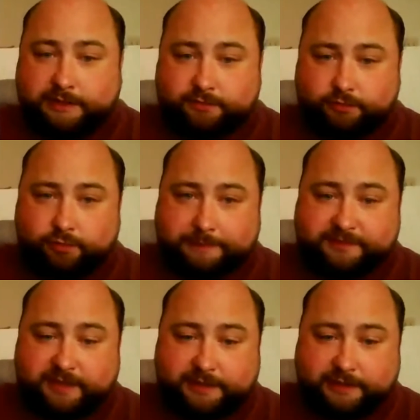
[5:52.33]
That's on the
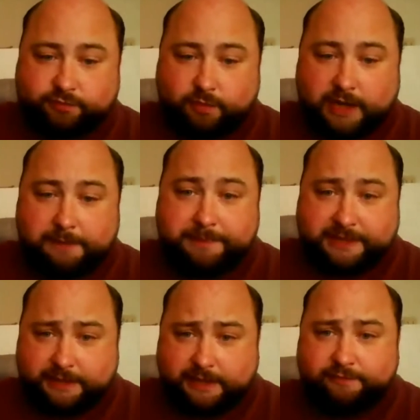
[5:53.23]
website as well.
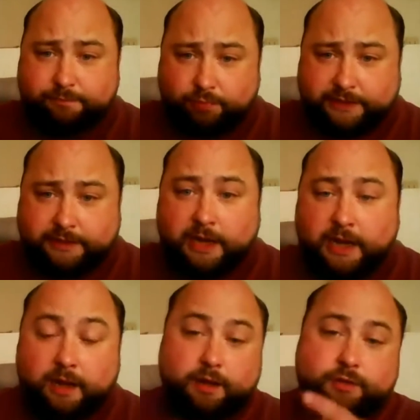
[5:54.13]
PDF print.
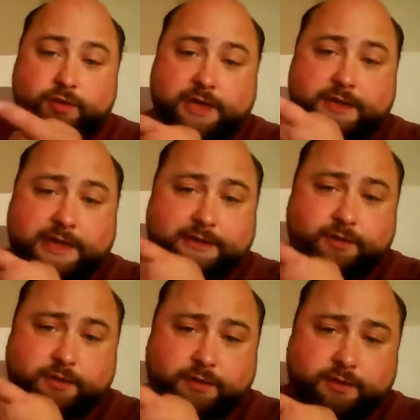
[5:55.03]
You can
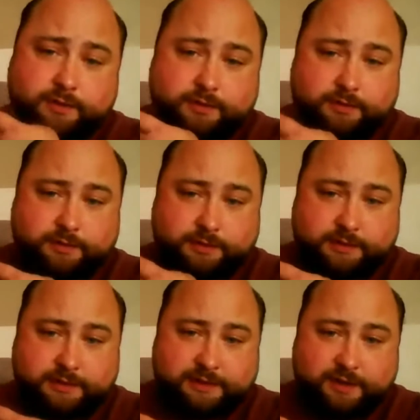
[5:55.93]
get an
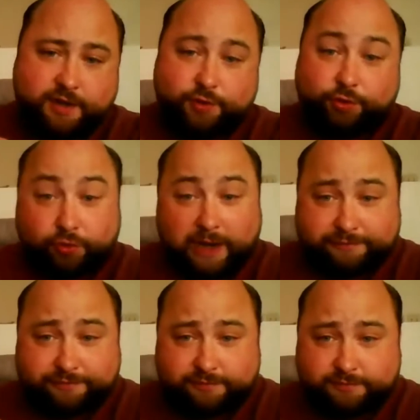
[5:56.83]

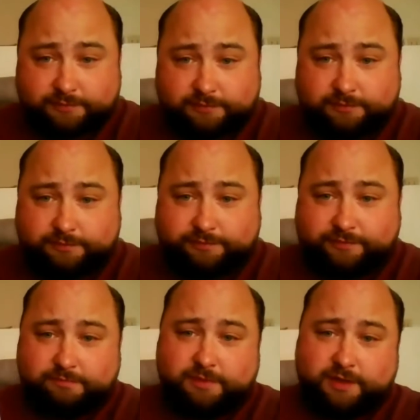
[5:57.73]
autograph
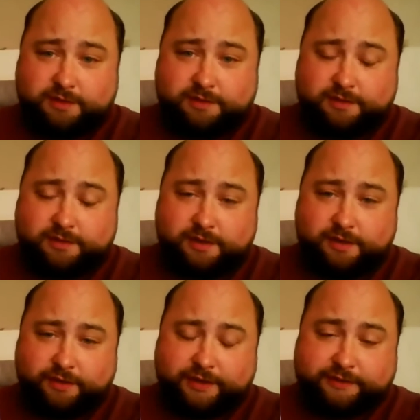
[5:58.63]
from
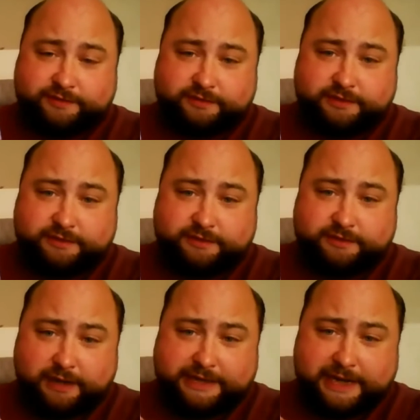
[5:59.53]
Ernest
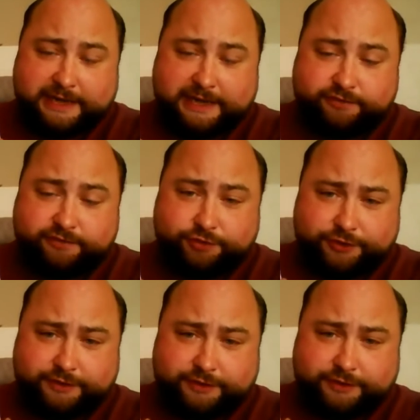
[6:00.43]
Gary Gygax
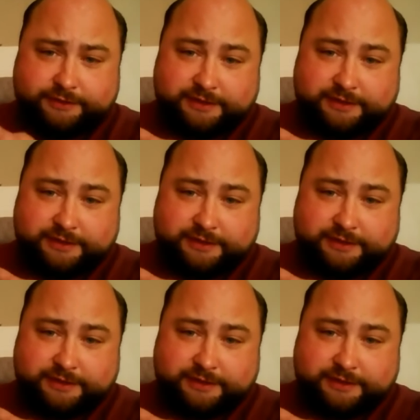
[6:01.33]
Jr.